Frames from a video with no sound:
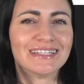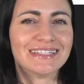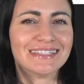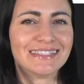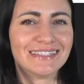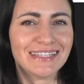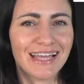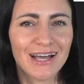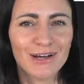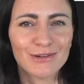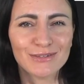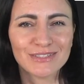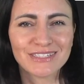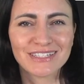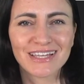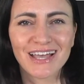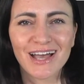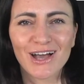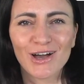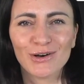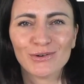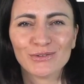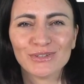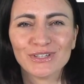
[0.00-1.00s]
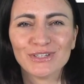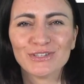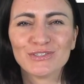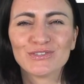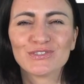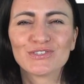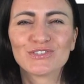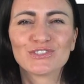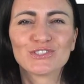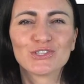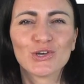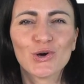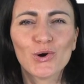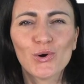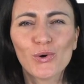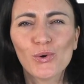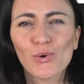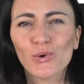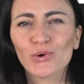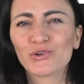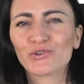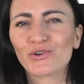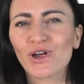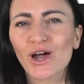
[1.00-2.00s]
downtown is so
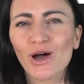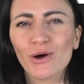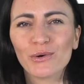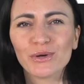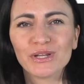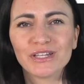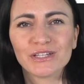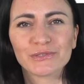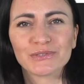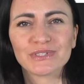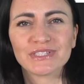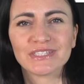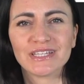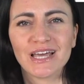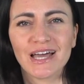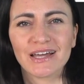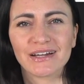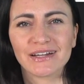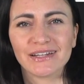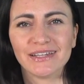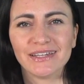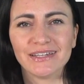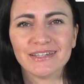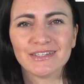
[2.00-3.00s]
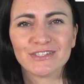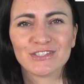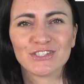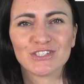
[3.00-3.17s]
crowded on Saturdays,